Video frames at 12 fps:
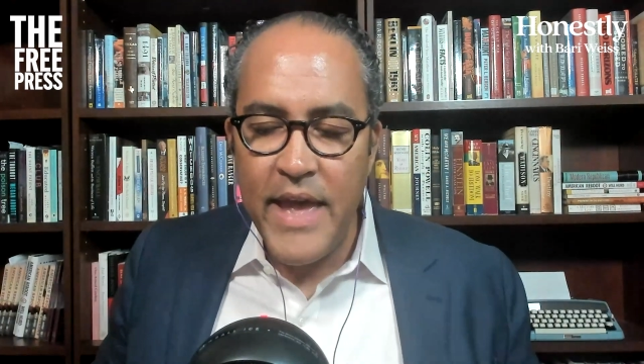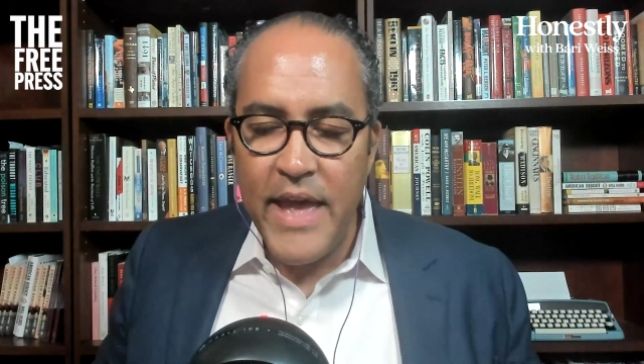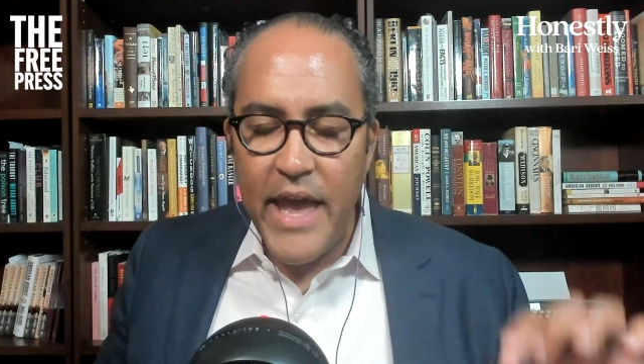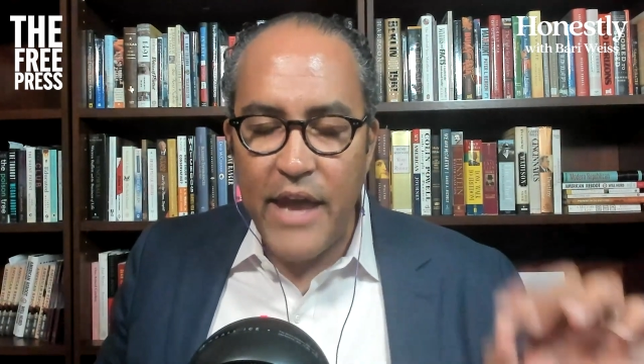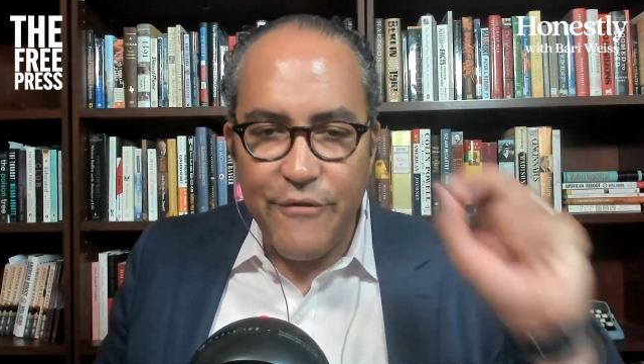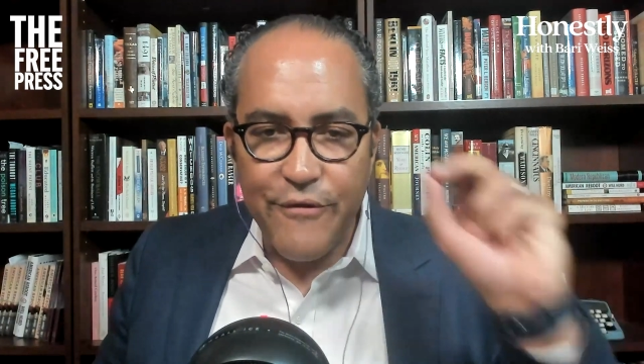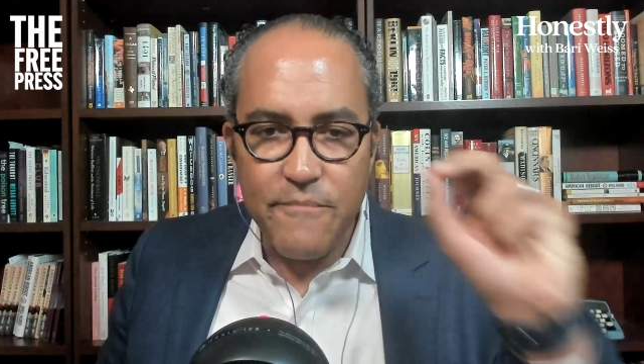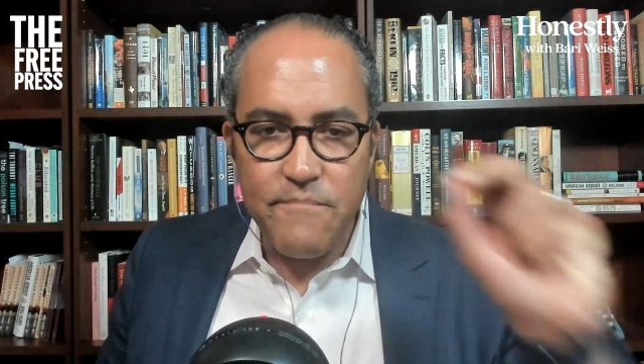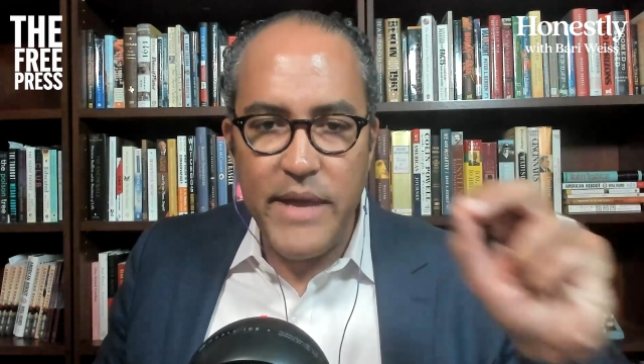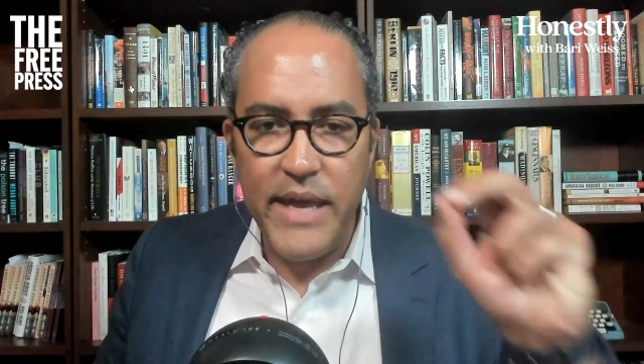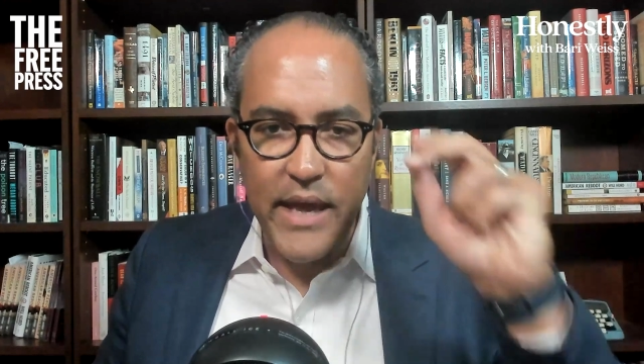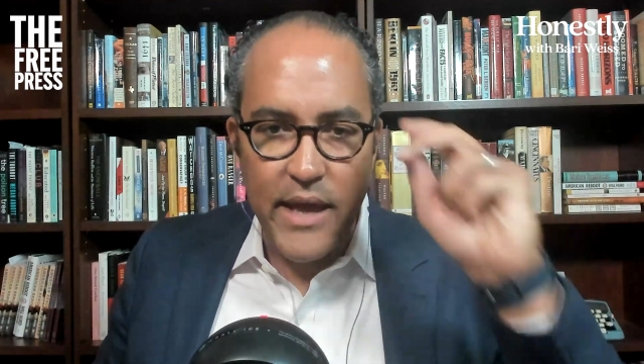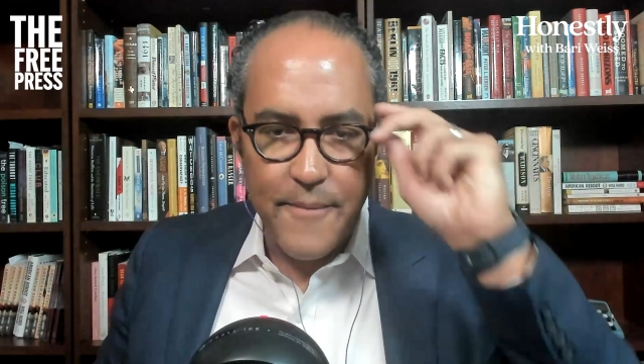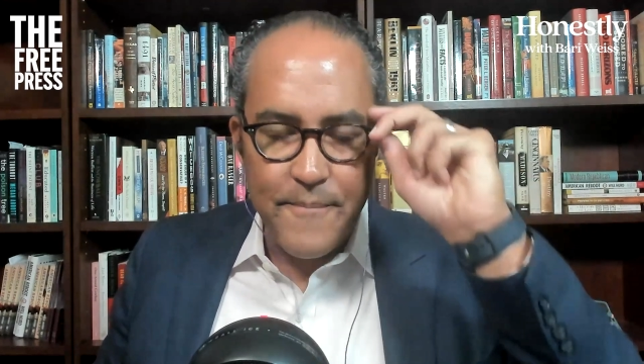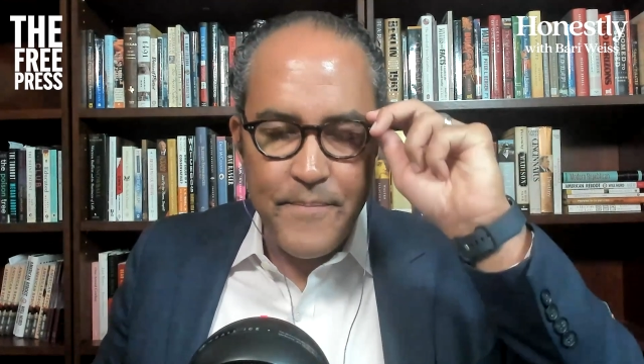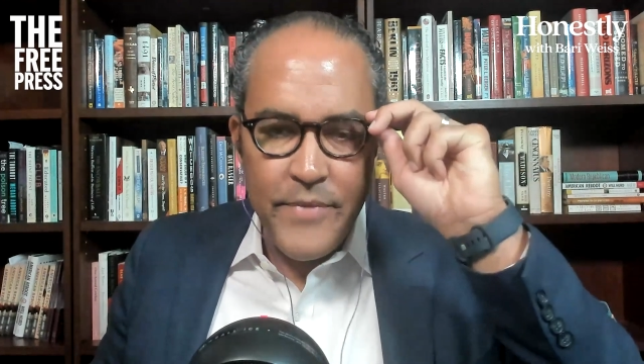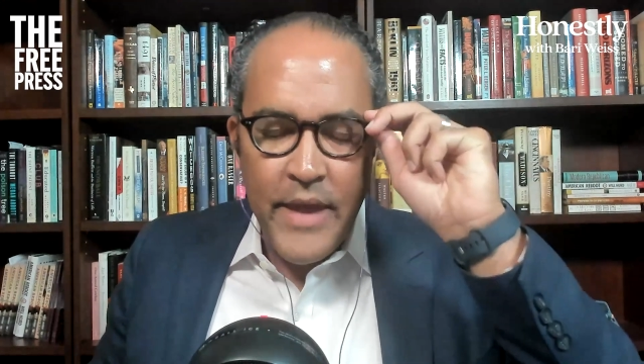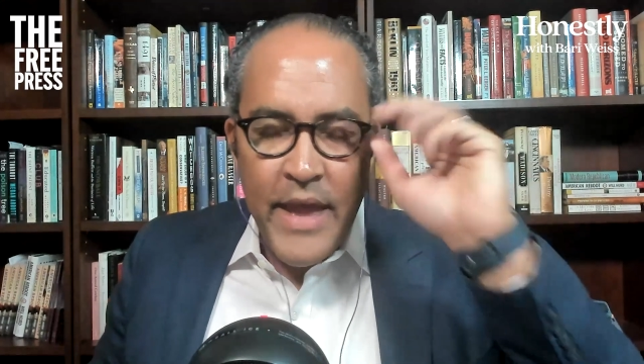And for me,
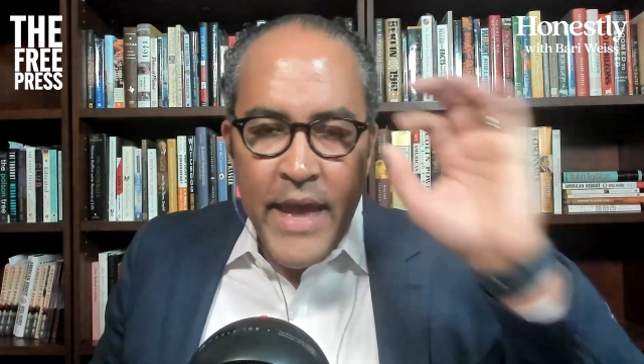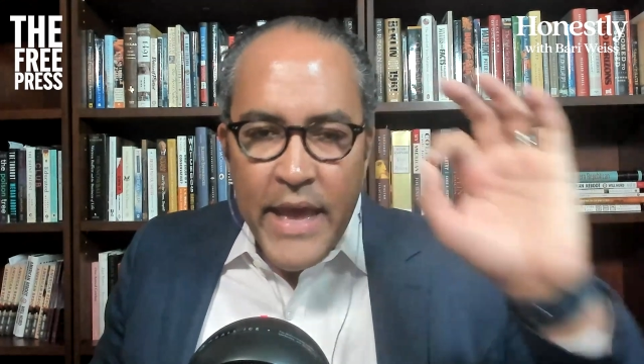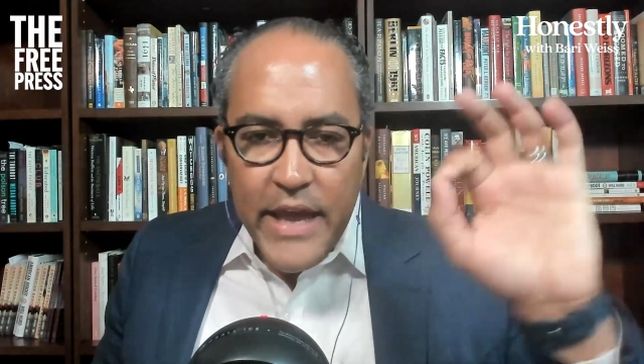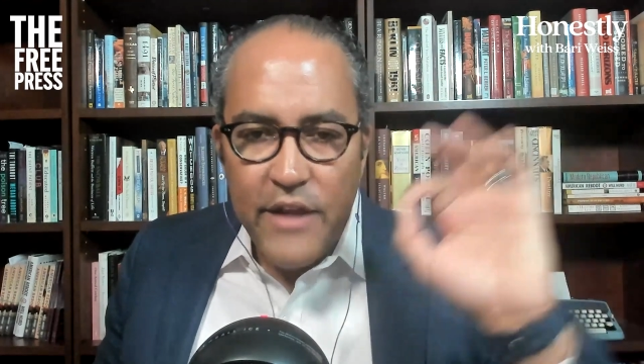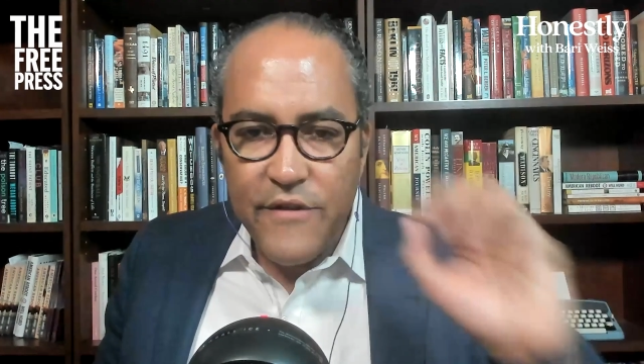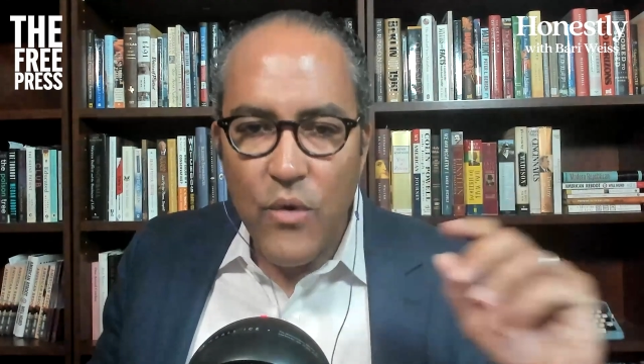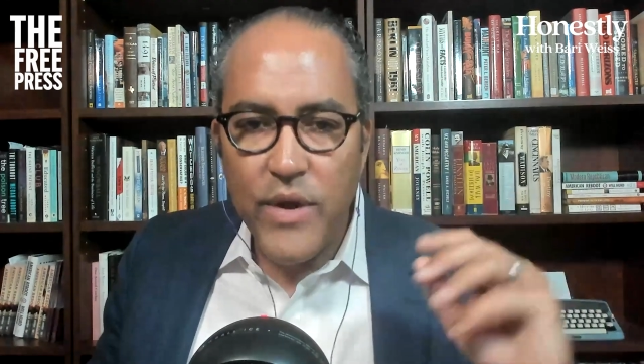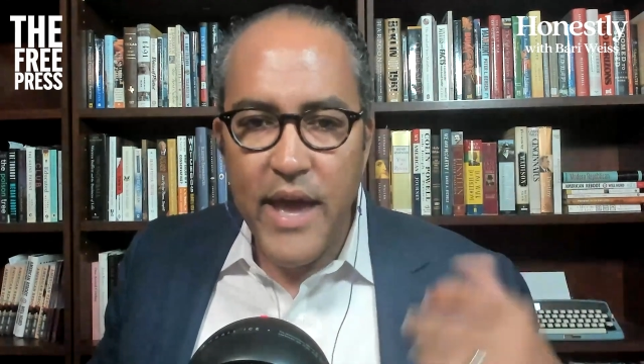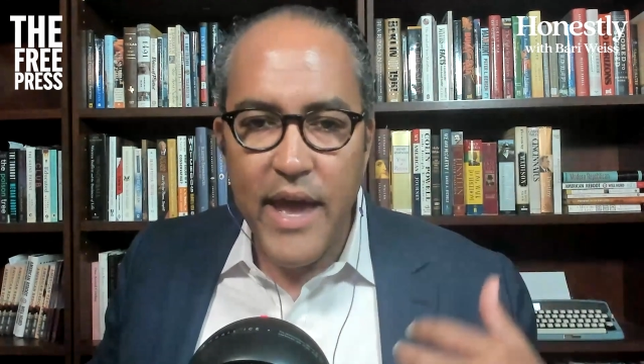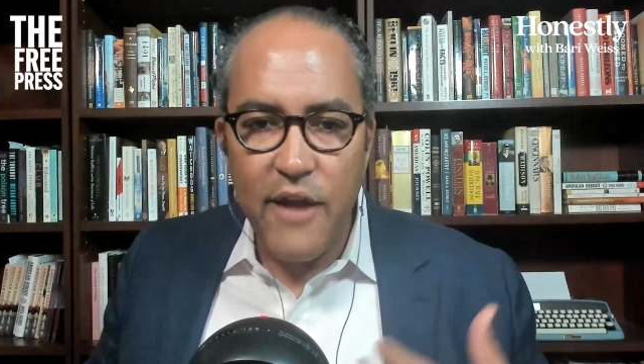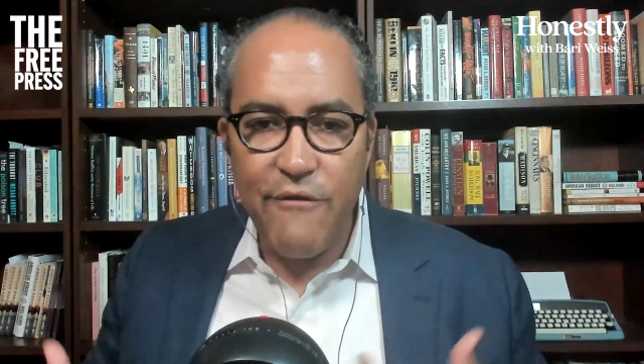it's okay